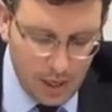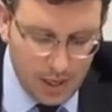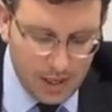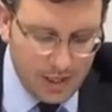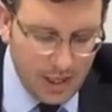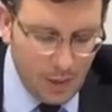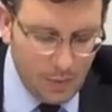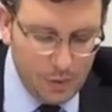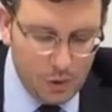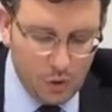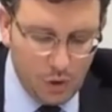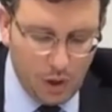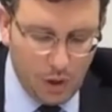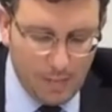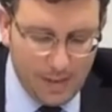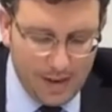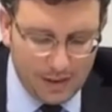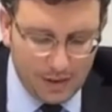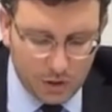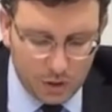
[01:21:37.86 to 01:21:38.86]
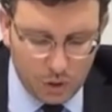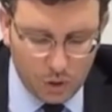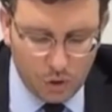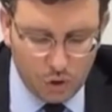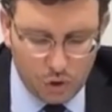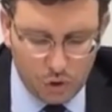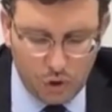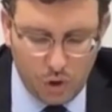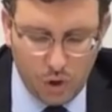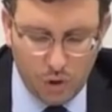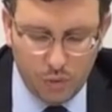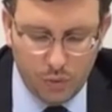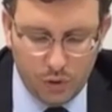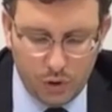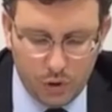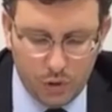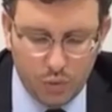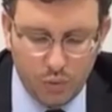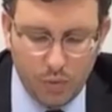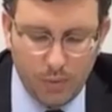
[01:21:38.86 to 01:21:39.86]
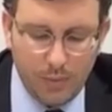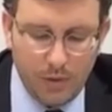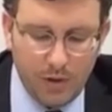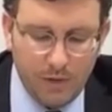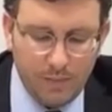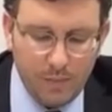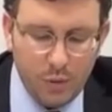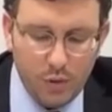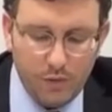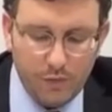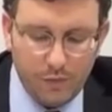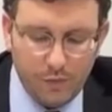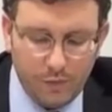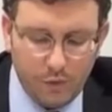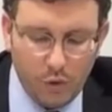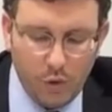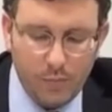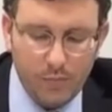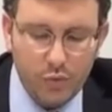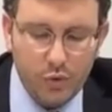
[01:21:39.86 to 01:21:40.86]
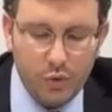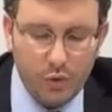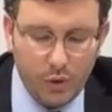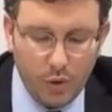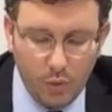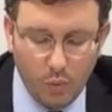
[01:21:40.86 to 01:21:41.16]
Now we talk about the social code, which is women of beautiful form during